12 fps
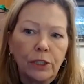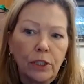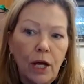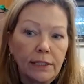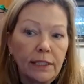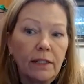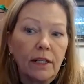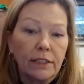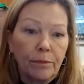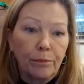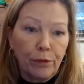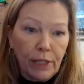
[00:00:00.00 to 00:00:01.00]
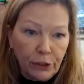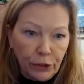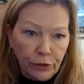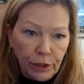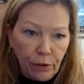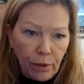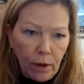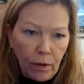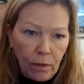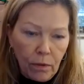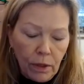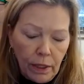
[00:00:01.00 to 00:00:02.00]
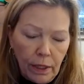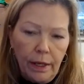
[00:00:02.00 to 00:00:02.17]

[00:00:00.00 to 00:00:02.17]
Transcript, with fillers: lots of pressure to grow.